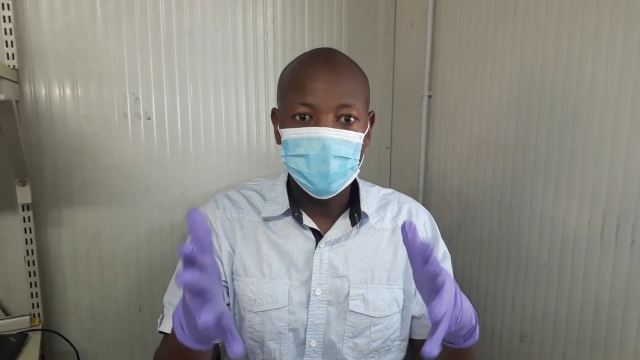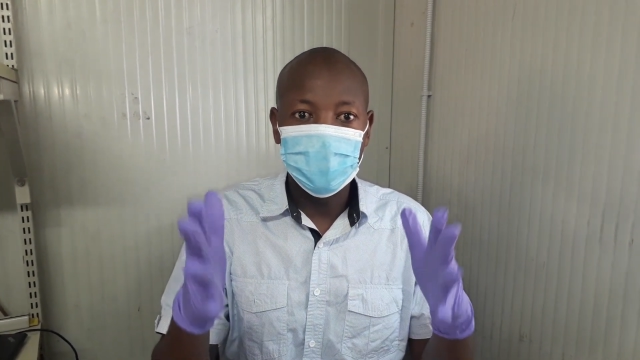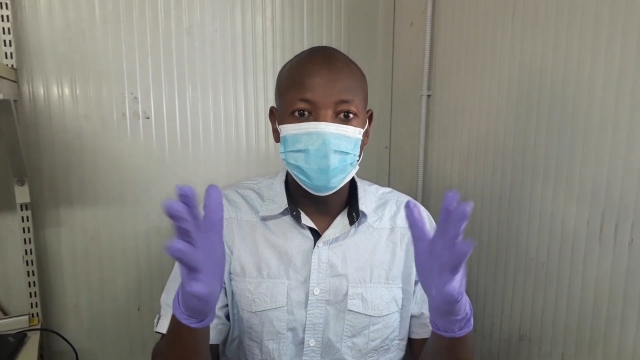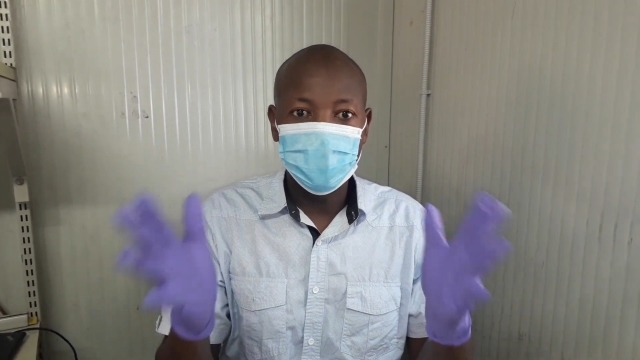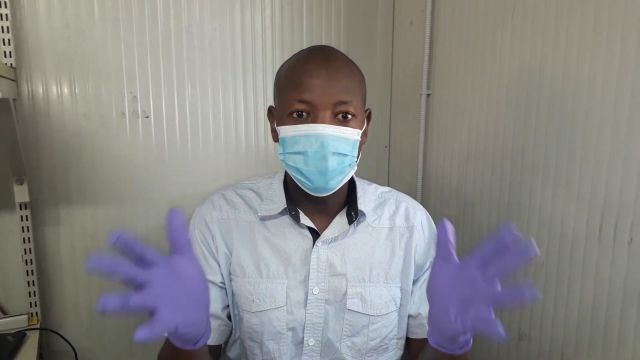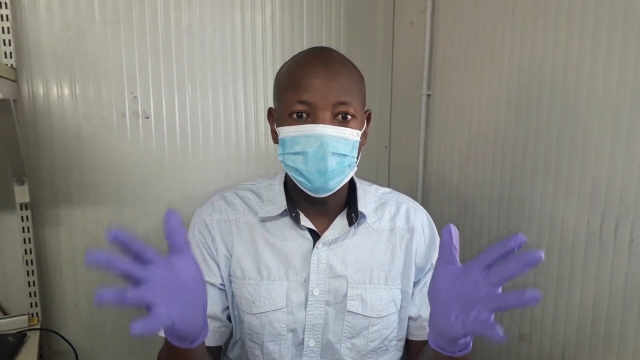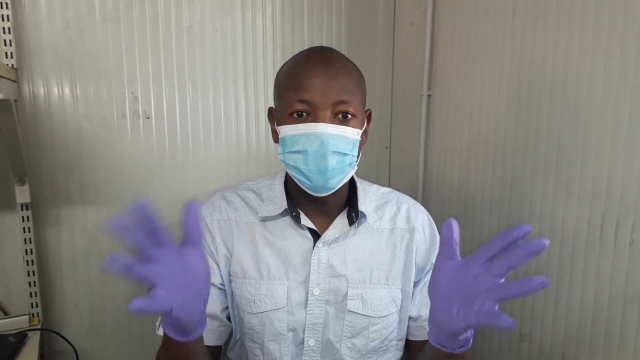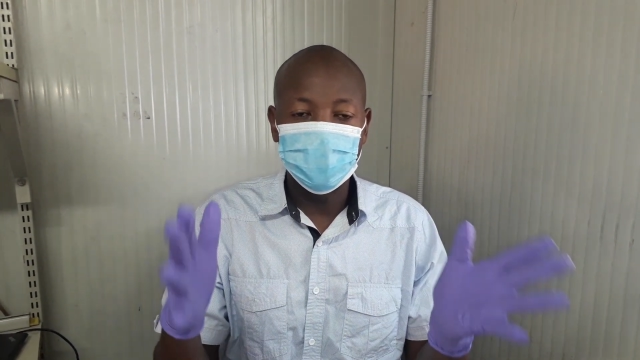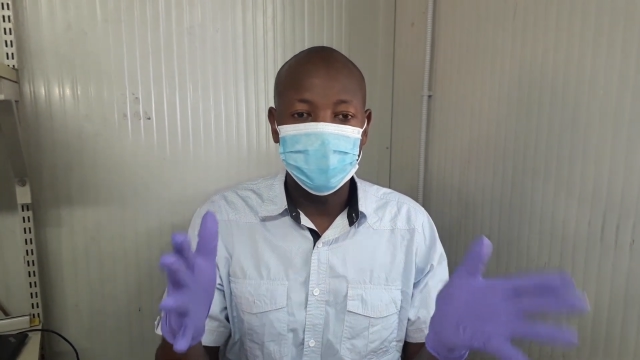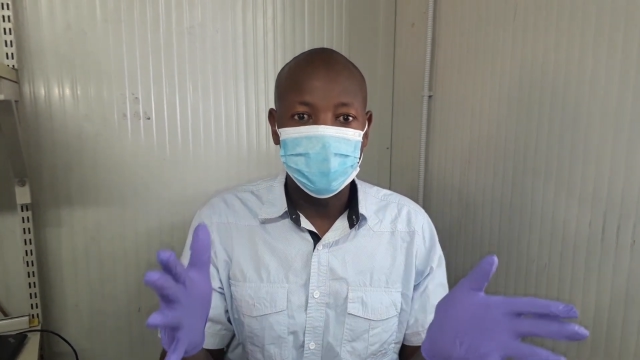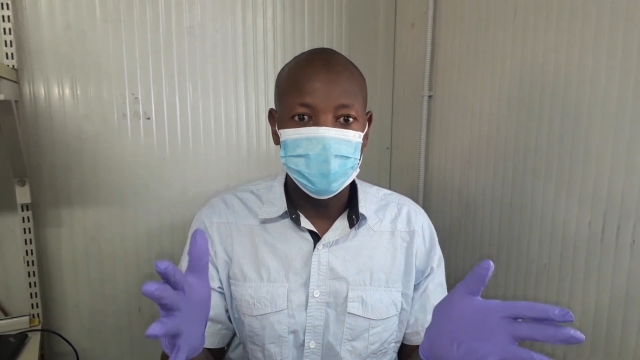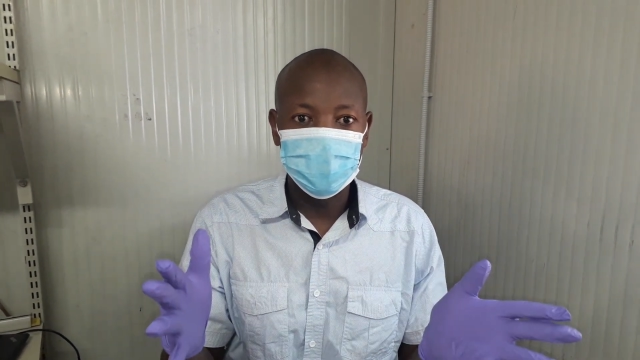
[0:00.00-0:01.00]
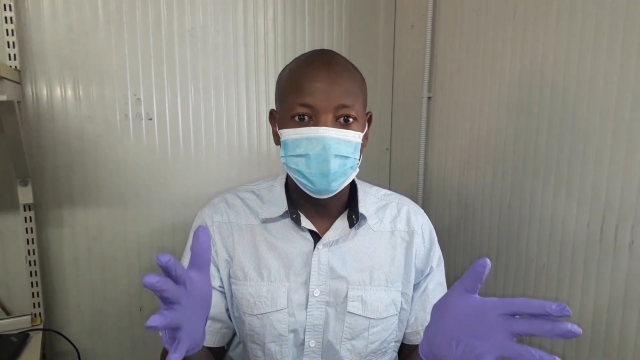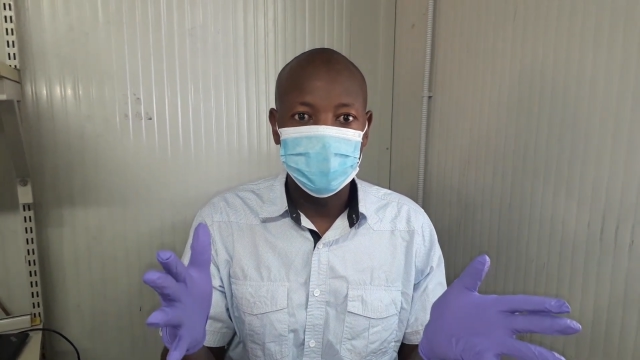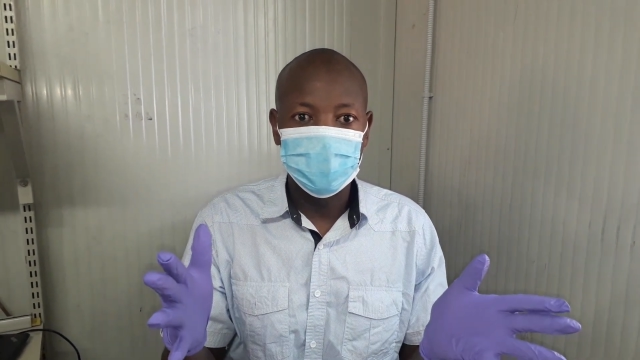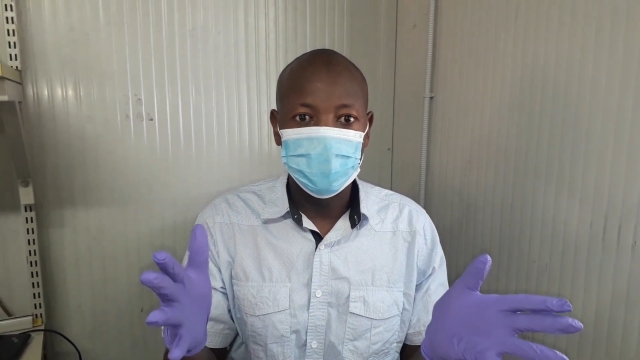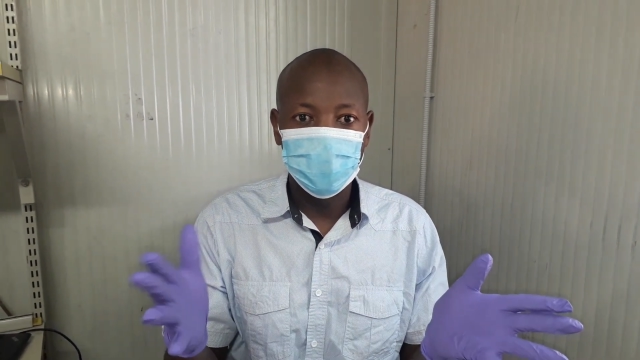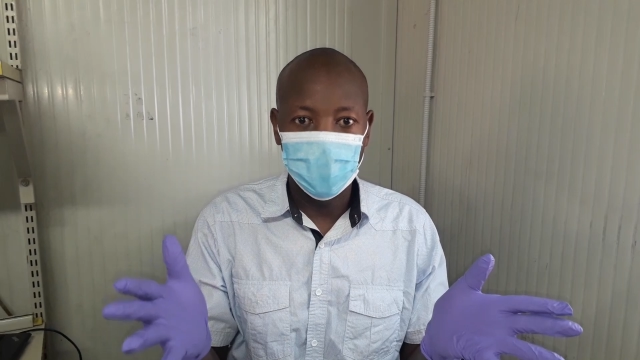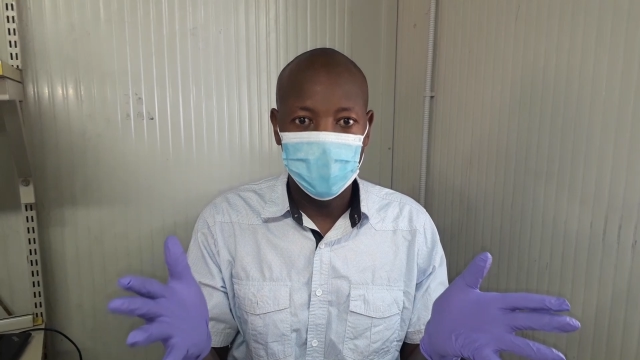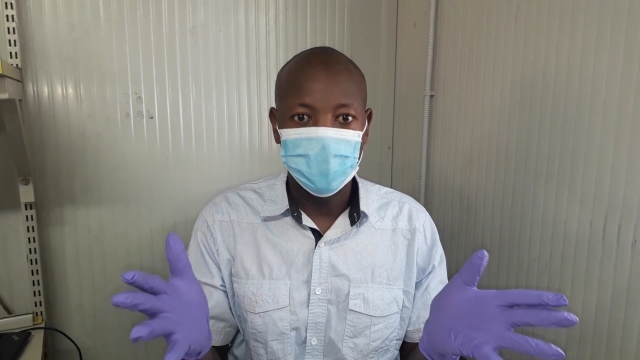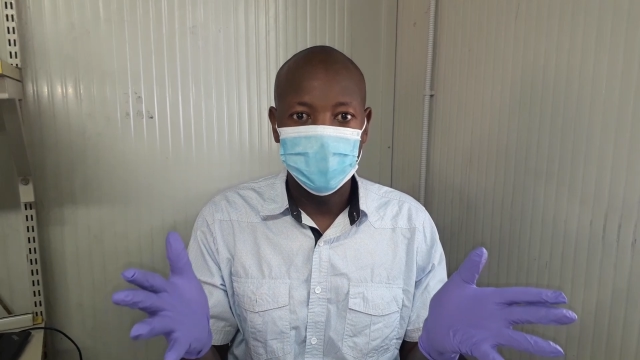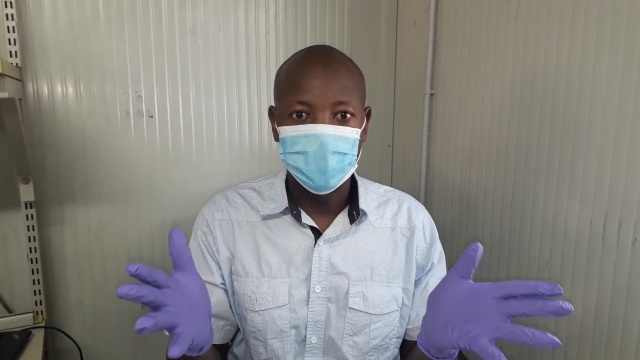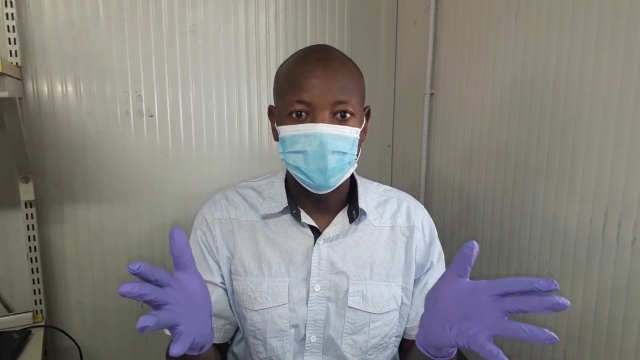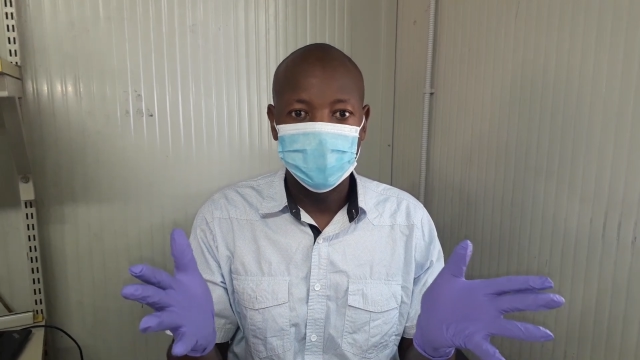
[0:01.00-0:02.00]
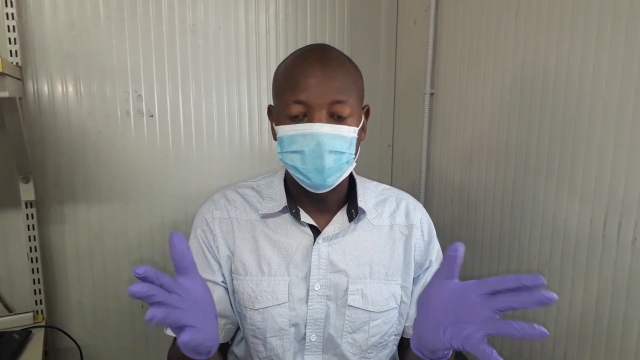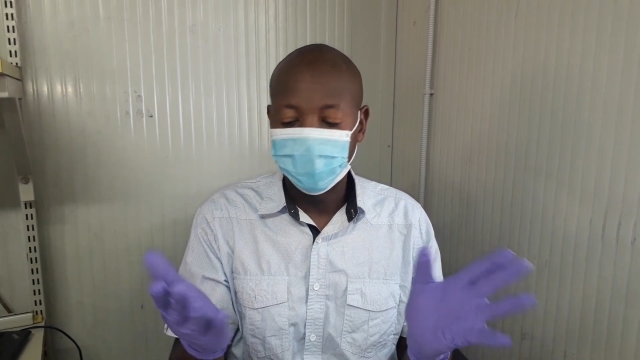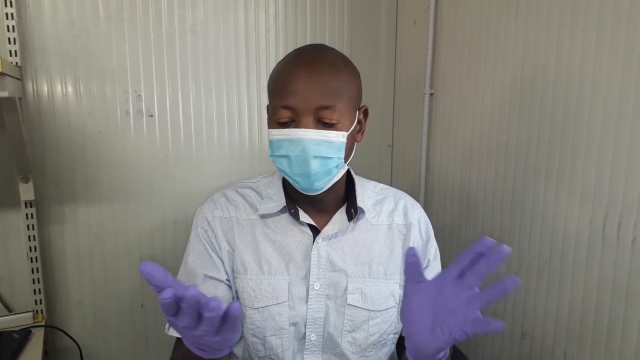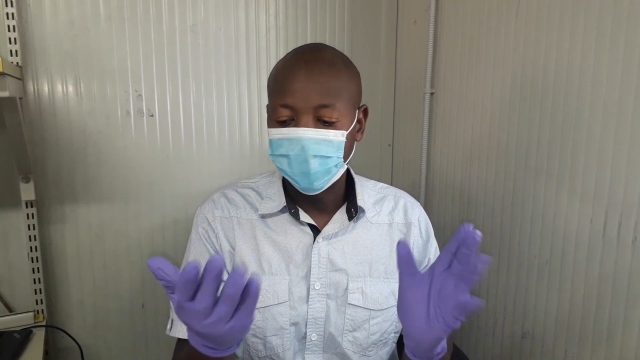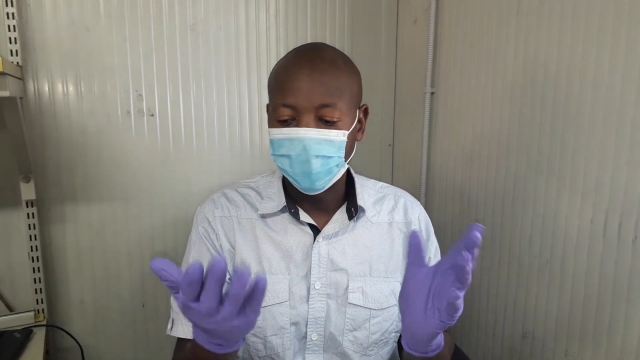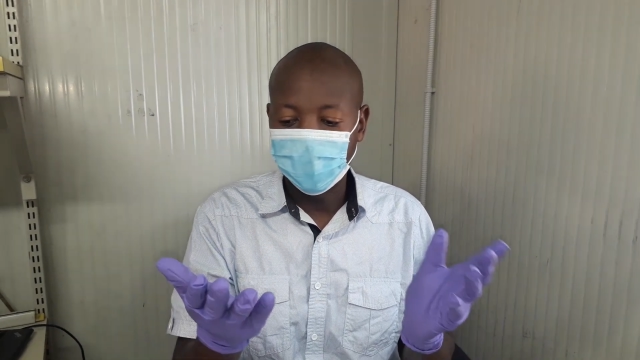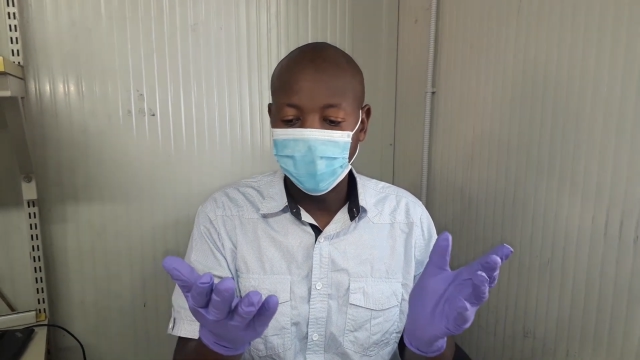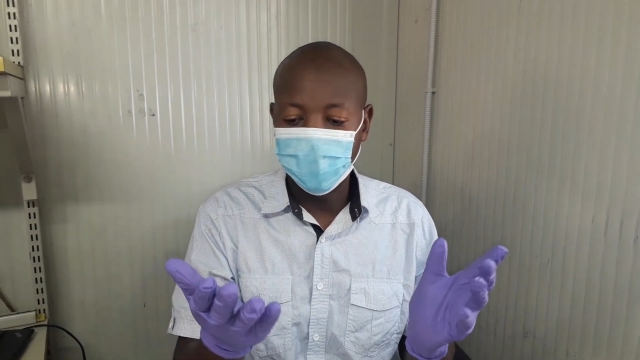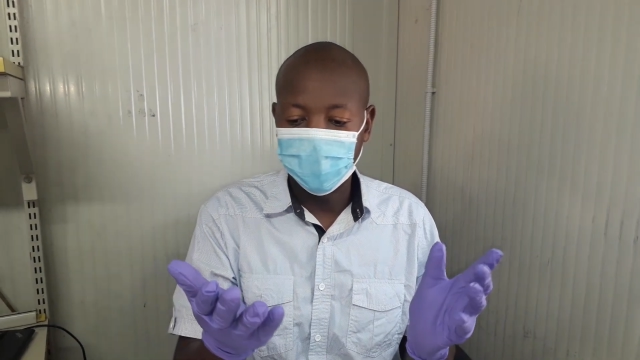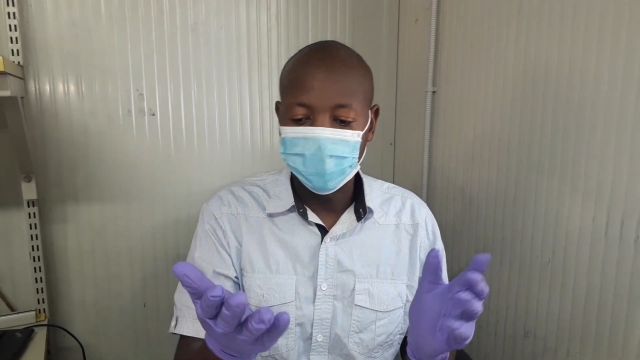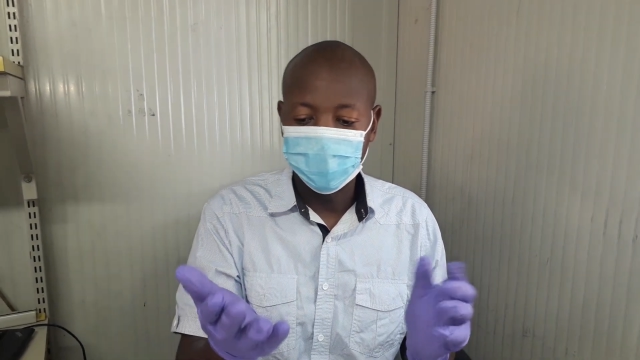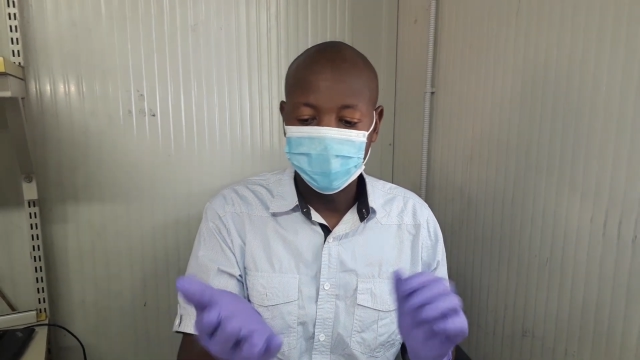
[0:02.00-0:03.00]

in a very safe way. Okay,